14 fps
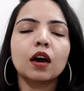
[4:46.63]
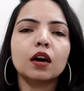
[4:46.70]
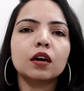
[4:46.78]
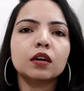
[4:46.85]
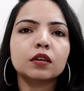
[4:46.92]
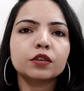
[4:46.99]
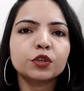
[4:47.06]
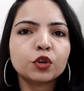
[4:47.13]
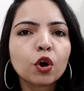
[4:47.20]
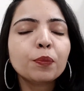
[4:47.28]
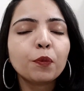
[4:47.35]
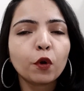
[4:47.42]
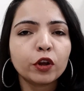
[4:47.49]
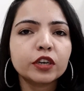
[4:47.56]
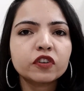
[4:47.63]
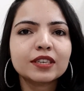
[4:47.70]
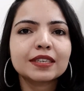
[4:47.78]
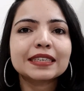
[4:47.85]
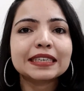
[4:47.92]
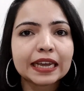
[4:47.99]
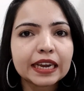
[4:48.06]
your
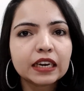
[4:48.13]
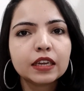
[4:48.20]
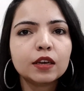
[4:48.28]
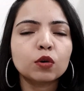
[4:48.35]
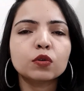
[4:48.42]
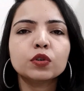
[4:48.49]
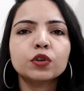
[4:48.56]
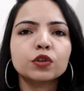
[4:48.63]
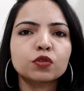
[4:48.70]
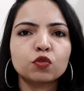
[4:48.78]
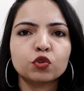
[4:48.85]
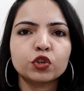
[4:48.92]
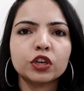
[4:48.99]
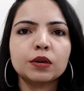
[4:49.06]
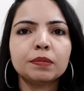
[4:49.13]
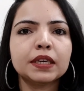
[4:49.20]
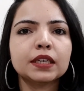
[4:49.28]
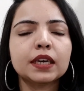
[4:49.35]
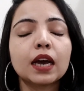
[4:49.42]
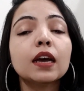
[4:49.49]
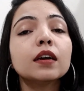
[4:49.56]
poetries daily on your social
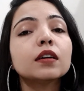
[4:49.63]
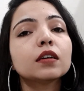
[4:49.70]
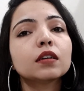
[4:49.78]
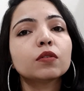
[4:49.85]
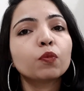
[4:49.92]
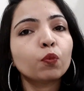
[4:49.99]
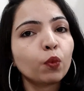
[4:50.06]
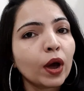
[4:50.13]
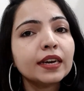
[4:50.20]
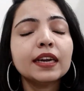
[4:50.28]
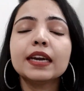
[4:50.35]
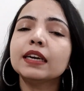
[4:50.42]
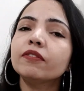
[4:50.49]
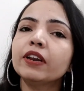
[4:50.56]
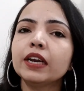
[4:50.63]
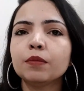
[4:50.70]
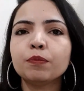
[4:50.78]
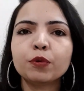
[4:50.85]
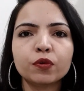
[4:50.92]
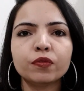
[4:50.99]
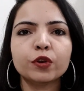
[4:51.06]
media, one, it will
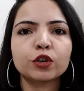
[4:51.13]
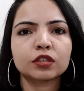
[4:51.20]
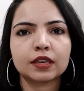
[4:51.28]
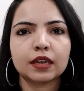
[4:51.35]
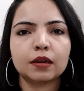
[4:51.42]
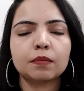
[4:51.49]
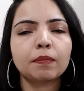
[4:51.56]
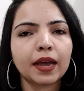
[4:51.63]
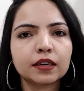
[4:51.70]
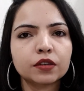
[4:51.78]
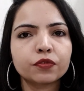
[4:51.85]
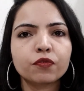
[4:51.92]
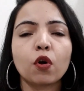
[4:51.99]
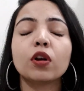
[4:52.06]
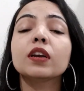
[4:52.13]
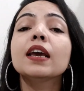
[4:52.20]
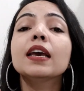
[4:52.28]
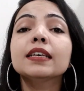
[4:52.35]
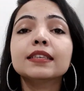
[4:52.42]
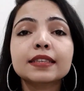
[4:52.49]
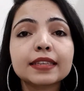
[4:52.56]
improve your skill by default.
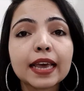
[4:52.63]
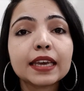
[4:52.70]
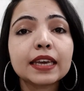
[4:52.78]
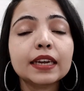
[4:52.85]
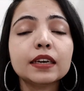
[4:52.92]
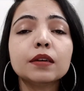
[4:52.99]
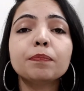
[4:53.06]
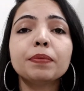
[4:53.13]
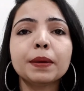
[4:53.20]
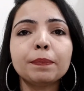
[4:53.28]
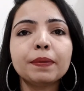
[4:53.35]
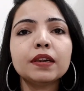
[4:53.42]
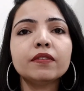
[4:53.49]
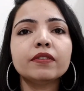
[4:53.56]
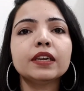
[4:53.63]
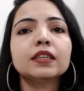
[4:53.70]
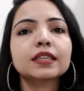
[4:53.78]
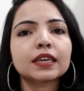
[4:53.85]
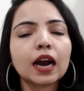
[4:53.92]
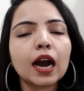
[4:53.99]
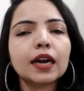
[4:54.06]
Second, people will
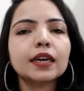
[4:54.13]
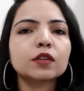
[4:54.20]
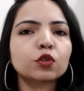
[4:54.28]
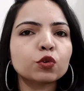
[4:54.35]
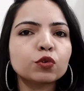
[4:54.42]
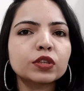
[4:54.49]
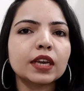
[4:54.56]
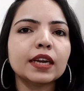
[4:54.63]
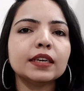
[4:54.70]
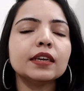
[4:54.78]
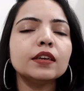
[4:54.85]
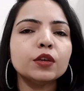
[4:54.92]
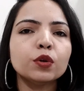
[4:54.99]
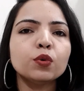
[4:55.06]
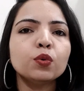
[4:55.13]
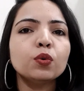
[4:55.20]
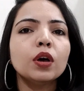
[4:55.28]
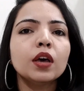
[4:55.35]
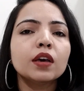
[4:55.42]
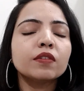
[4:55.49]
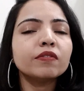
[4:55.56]
start associating you
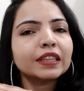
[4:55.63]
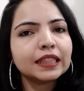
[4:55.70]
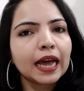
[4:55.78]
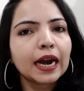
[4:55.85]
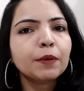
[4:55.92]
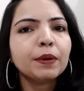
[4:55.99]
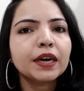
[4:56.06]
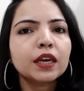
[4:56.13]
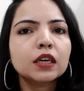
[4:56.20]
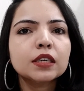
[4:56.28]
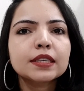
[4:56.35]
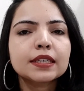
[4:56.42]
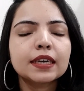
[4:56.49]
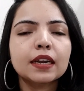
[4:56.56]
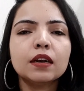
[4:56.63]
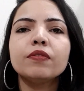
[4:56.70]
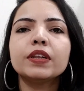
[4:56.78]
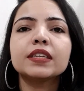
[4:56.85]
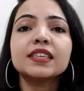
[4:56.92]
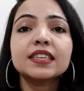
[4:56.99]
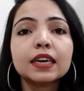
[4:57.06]
with that particular skill,
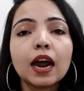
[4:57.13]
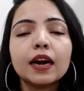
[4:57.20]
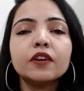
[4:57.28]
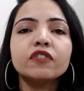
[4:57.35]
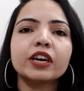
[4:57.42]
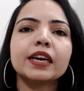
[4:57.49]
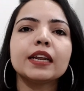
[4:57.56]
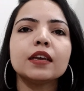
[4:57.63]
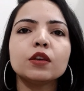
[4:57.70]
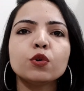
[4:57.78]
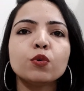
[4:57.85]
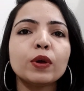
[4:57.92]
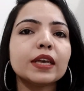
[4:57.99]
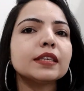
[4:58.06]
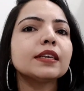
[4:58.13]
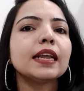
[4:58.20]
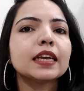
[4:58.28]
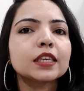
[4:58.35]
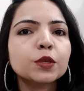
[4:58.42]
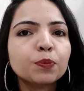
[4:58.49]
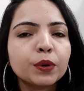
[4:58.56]
will start treating you as an
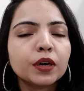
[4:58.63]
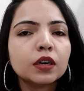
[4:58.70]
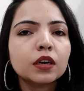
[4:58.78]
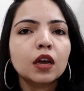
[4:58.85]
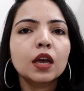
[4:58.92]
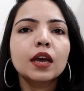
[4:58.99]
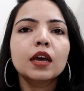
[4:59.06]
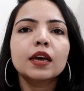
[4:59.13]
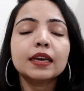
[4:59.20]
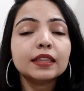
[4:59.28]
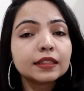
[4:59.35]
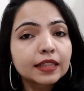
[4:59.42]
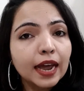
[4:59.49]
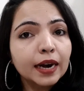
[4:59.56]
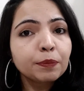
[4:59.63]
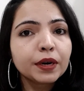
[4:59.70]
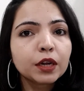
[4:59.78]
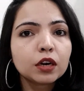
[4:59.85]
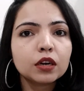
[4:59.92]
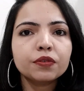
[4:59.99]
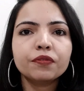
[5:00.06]
expert. in that
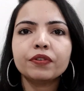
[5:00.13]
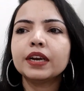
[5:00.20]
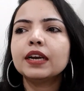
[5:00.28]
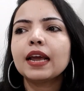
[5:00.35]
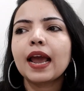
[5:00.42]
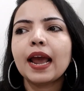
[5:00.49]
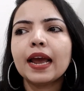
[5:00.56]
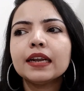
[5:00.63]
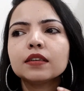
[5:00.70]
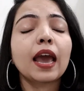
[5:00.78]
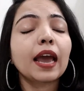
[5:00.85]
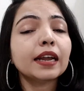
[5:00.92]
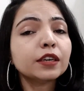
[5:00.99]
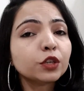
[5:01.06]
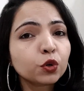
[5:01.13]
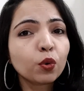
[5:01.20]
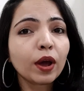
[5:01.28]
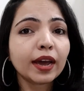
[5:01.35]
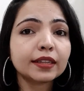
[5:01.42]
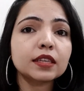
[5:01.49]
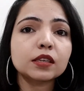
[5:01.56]
particular field, and you
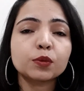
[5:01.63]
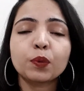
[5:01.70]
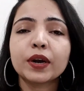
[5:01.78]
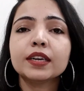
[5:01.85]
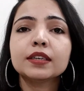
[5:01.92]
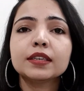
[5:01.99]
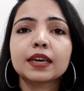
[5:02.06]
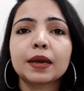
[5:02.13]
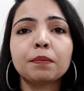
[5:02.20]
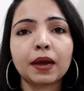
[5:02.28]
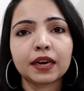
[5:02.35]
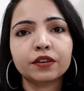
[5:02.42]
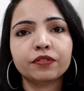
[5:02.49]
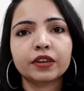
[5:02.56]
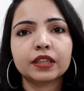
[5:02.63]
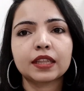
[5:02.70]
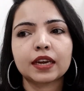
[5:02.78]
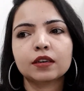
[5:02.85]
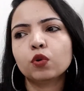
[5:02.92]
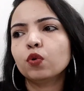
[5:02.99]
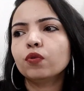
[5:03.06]
at this point in time might feel
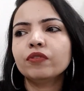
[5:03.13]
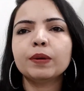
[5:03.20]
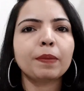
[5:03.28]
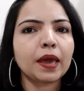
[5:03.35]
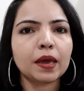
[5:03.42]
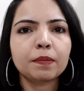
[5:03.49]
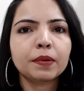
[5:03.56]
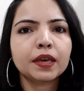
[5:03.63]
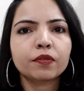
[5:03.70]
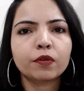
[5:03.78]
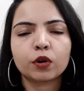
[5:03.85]
that who will pay me